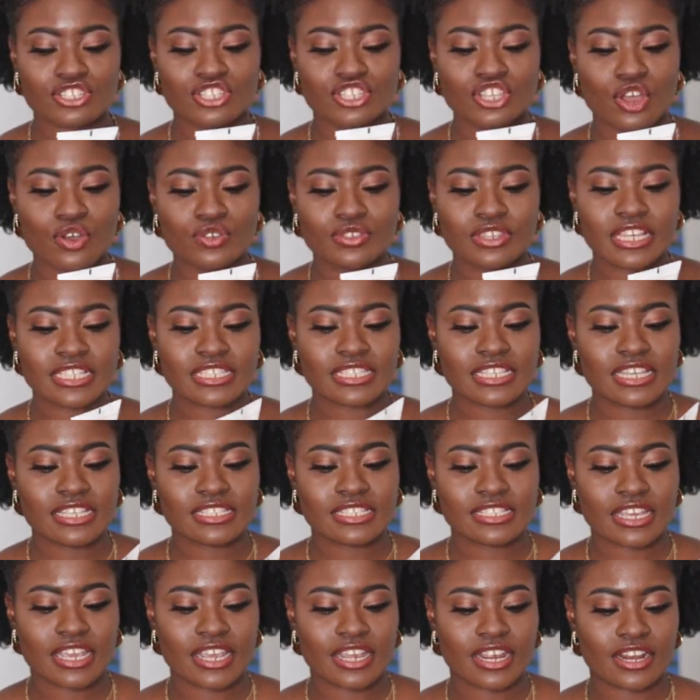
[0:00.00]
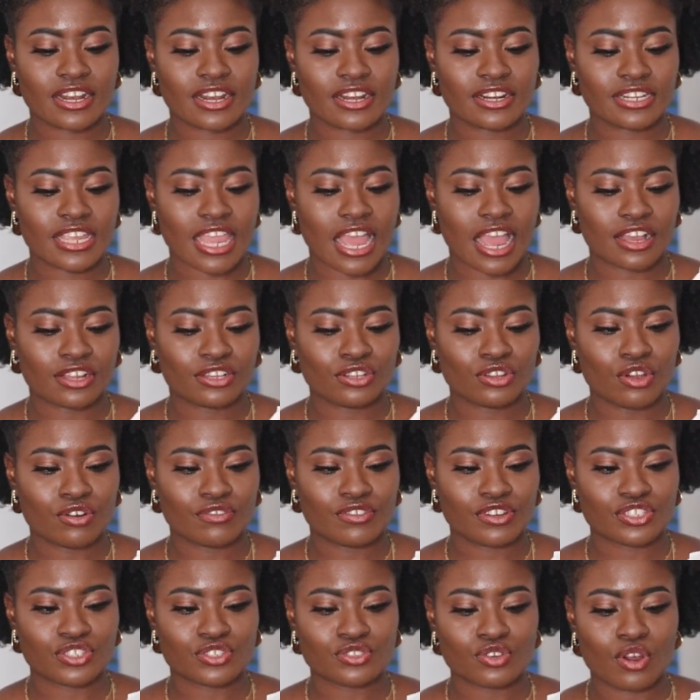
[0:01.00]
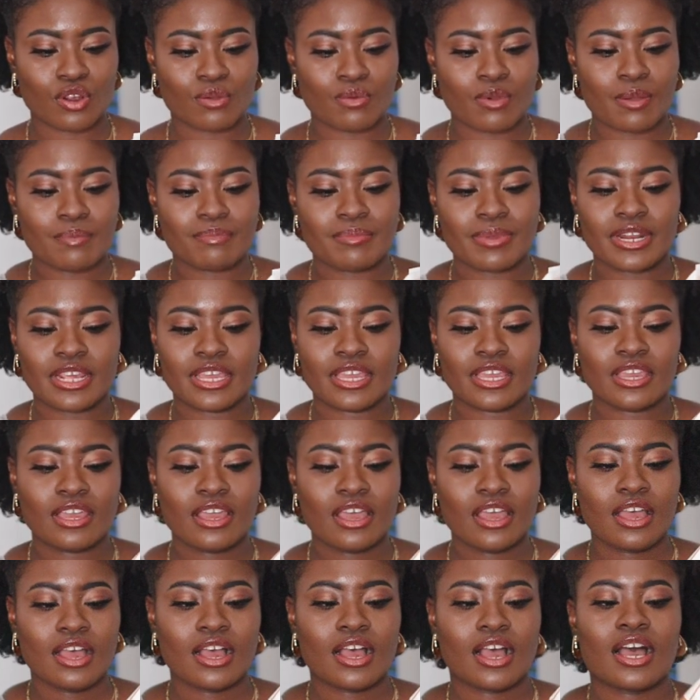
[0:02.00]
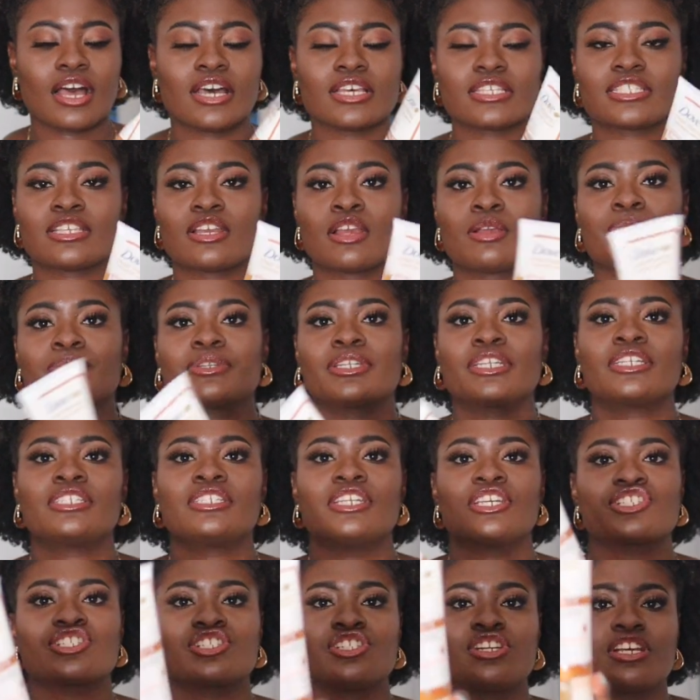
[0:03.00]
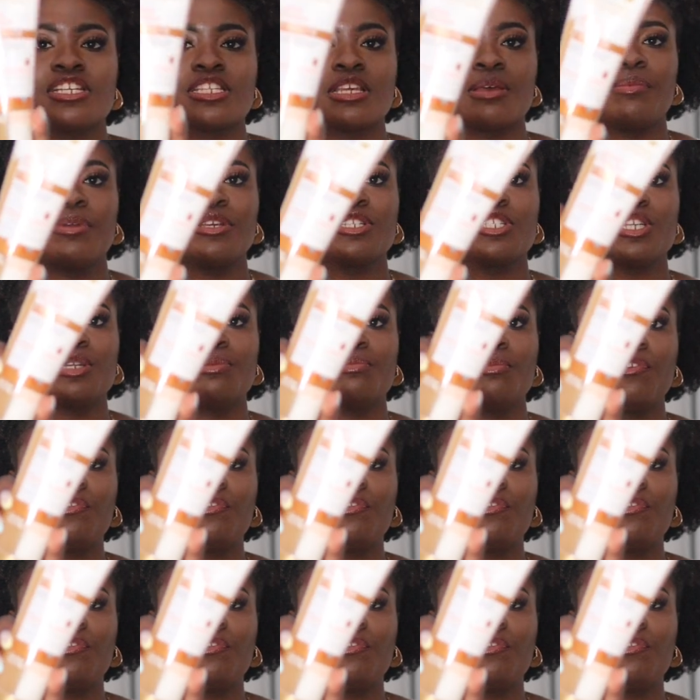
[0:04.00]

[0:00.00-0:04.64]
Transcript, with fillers: so this is their yeah glow restore one minute uh, serum and as I mentioned